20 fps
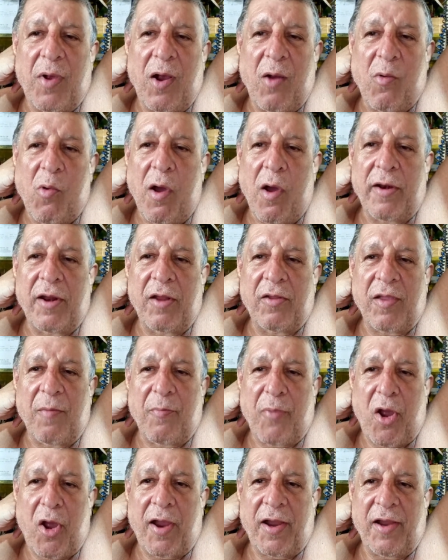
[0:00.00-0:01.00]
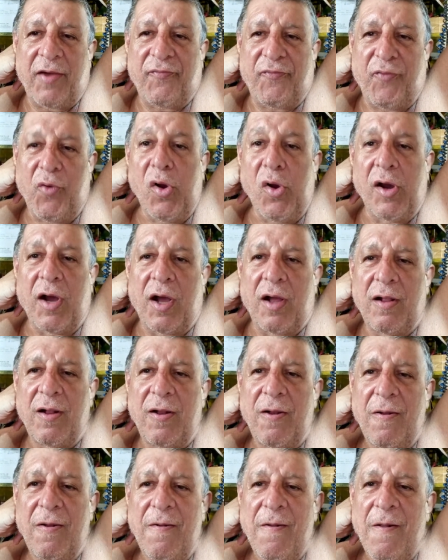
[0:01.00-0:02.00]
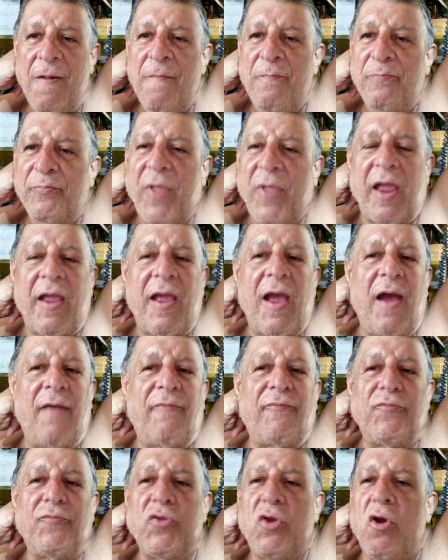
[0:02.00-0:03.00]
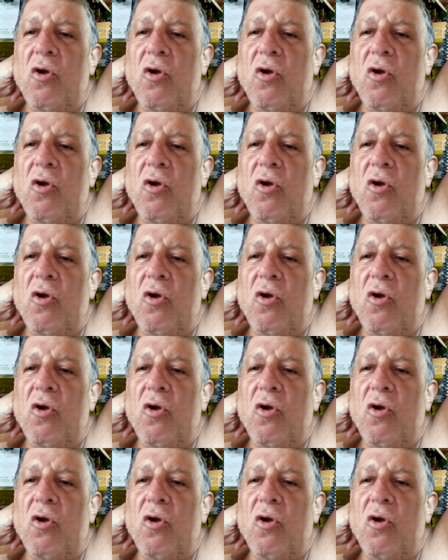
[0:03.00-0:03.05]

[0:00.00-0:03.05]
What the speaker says: wanted to buy it for. They have no